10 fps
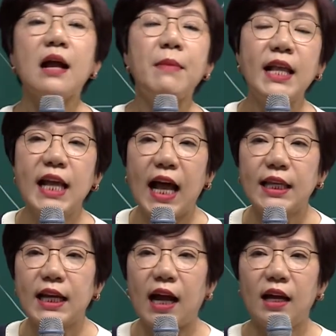just your
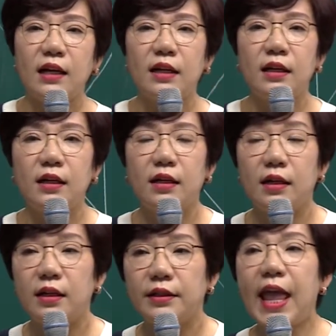thoughts, but in
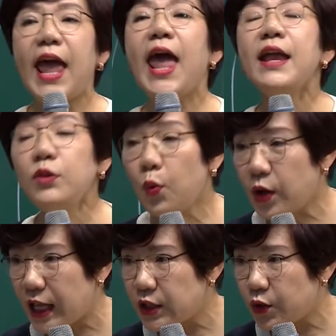order for your action
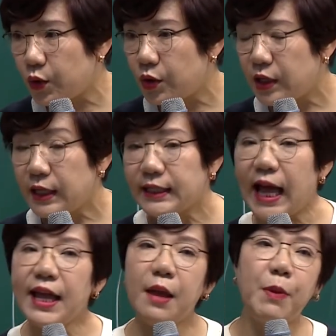to change.
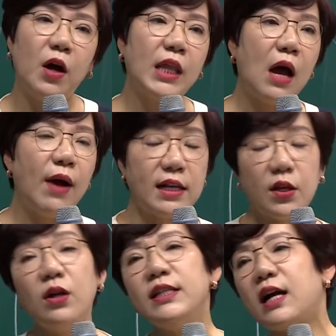You need to
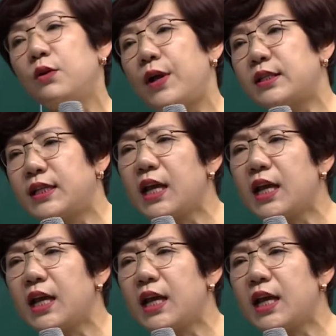read in order for